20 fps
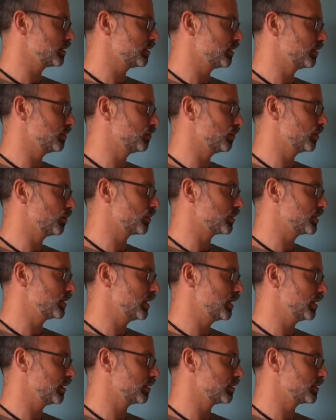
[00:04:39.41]
then what we're
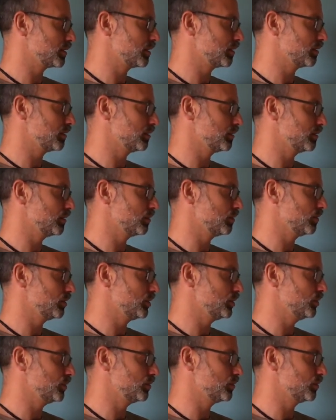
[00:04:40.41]
saying is that
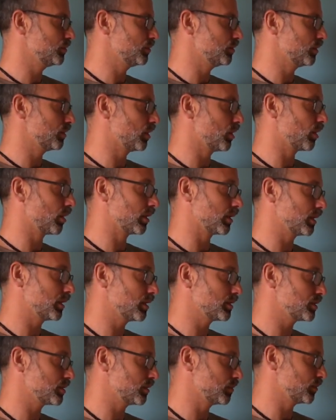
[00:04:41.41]
you are
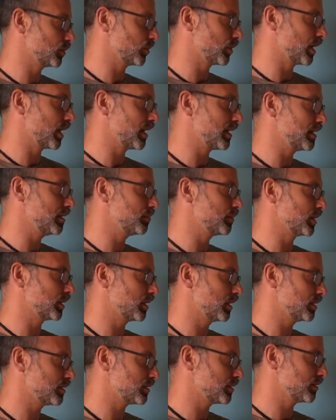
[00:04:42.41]
accustomed, or I am
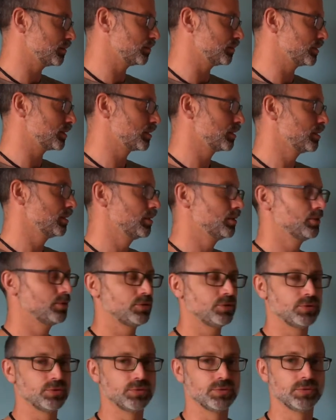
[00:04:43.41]
accustomed
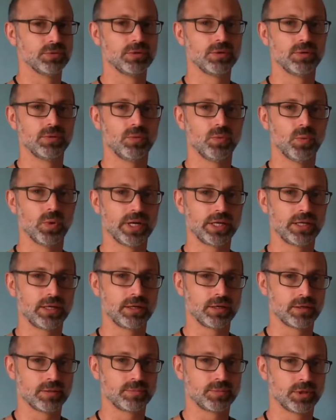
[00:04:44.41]
to
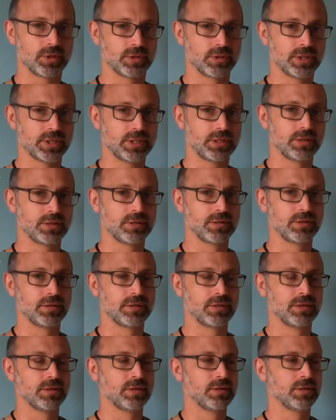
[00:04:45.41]
waking up early.
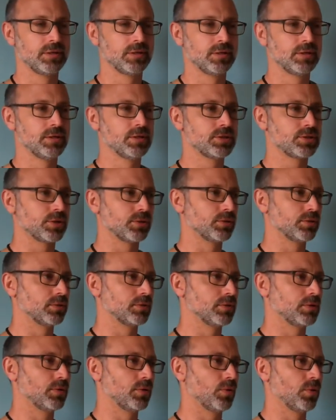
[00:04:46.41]
So,
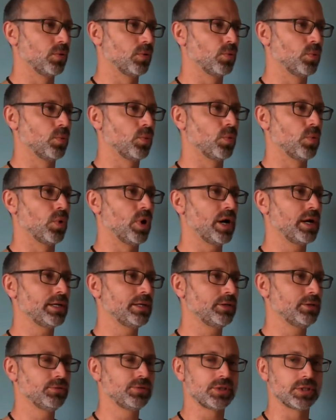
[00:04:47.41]
why
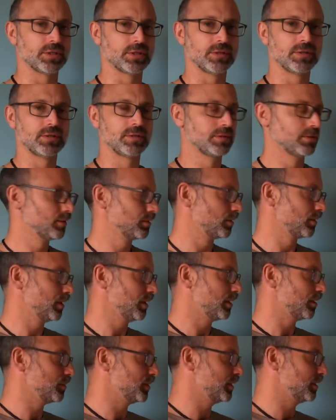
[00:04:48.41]
use it? All
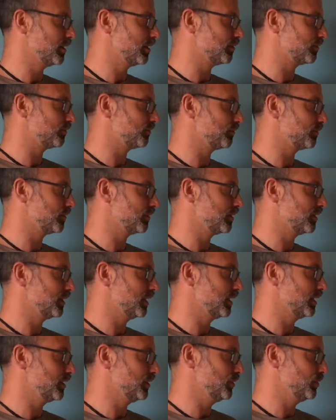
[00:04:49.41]
right, I mean, if
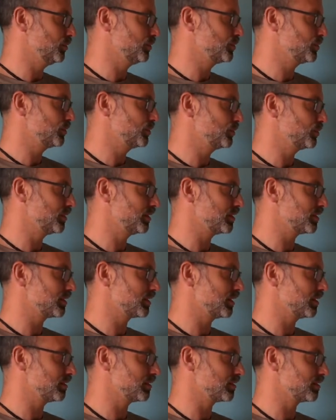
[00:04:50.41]
used to in this
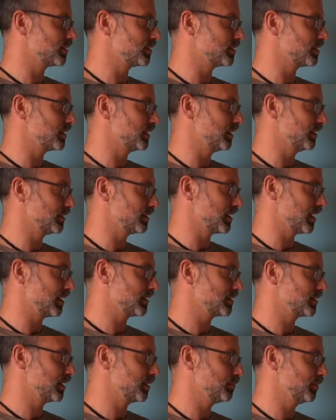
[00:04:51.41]
sentence is the
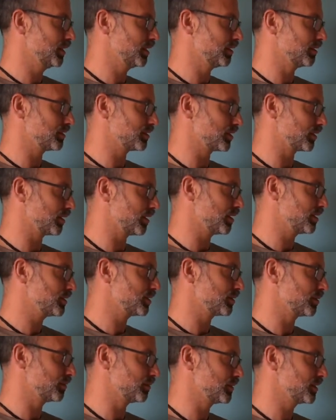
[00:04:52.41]
exact same thing as
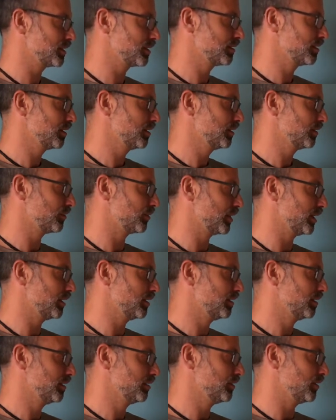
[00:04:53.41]
accustomed,
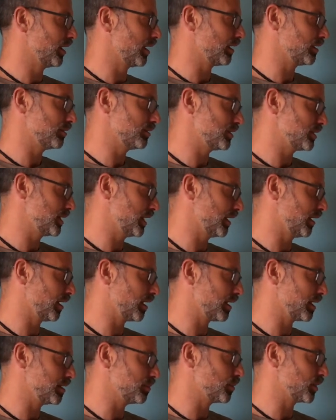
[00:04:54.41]
right? I could say
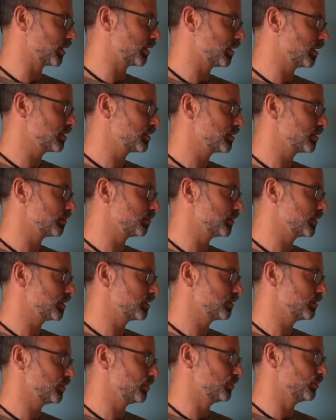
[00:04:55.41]
I am
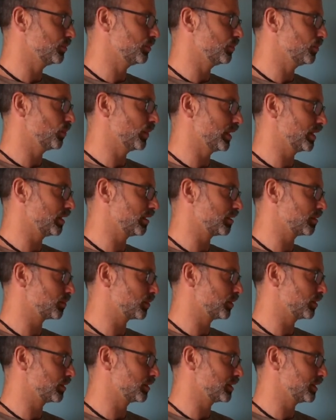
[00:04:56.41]
accustomed to waking up
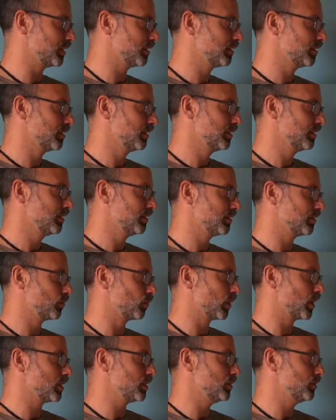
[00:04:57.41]
early, then
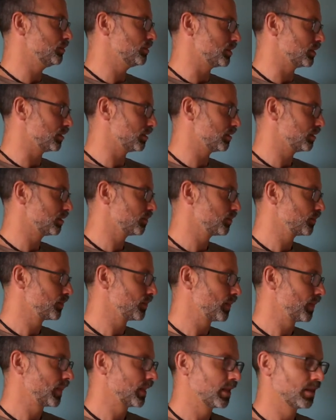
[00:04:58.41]
why use it?
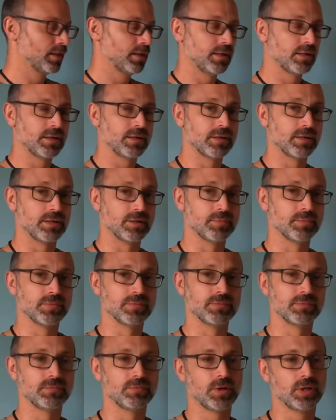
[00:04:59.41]

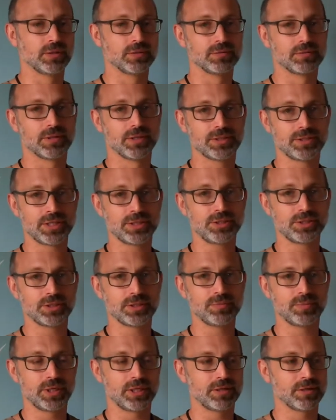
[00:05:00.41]
Well,
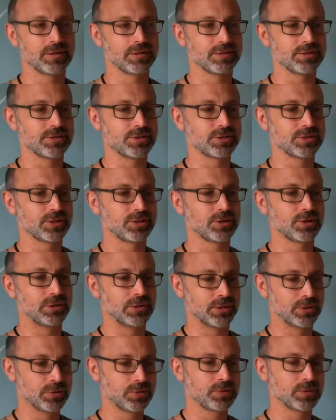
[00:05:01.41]
essentially because
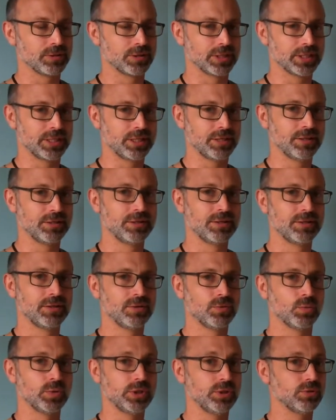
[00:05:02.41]
colloquially
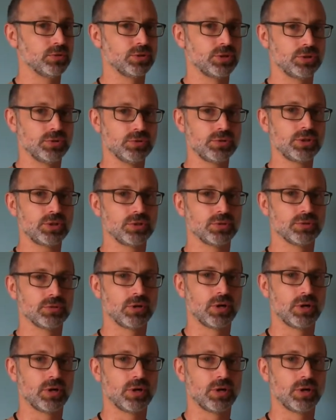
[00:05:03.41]
we use used to